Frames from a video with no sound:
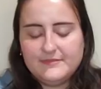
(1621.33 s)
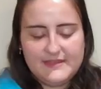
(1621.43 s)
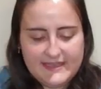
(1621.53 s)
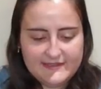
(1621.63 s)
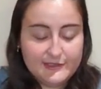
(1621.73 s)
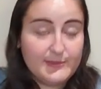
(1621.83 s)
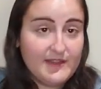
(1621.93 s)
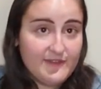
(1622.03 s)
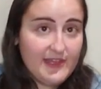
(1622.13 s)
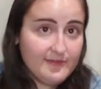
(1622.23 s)
yes, so
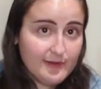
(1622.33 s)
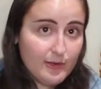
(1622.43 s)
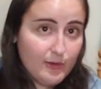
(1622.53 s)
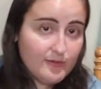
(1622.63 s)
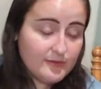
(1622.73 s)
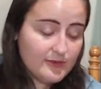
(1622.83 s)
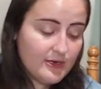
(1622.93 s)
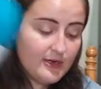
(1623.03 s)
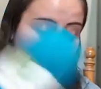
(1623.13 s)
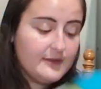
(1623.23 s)
my favorite
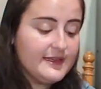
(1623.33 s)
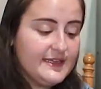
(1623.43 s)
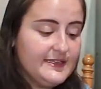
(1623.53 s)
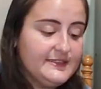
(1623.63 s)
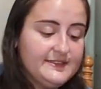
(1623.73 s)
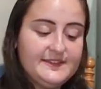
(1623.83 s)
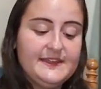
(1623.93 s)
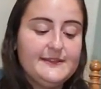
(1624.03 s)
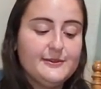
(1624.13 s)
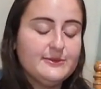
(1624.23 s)
overall is
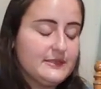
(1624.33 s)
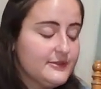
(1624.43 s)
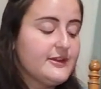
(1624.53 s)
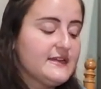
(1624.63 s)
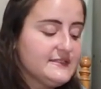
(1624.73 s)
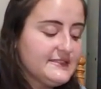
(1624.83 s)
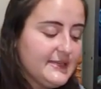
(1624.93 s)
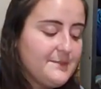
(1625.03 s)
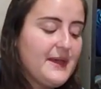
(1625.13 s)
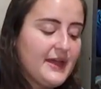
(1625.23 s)
the Loops and Threads
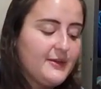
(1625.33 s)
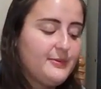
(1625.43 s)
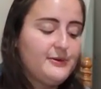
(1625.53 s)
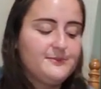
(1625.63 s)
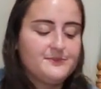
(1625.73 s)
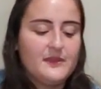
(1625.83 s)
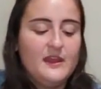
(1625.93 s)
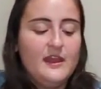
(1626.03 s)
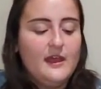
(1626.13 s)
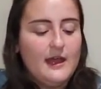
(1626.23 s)
Impeccable,
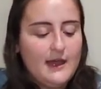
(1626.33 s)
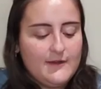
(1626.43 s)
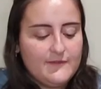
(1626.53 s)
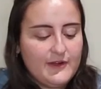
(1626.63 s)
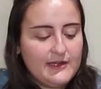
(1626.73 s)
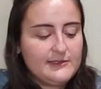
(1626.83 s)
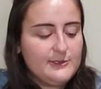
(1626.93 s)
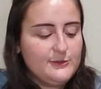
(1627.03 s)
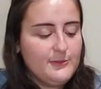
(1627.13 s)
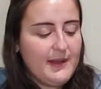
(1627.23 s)

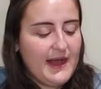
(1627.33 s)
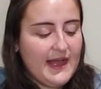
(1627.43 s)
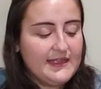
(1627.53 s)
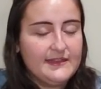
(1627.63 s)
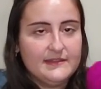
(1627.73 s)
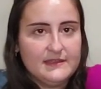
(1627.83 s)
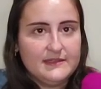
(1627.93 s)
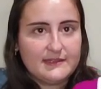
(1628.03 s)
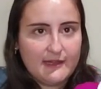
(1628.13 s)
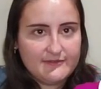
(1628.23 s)
followed by the
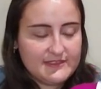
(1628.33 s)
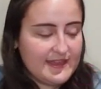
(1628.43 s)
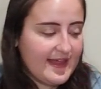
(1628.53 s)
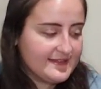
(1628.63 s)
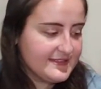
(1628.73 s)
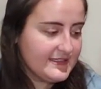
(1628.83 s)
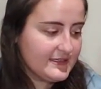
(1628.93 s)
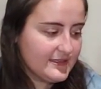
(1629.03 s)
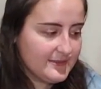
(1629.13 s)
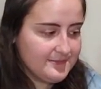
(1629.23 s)
Soft
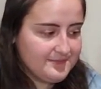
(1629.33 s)
Classic.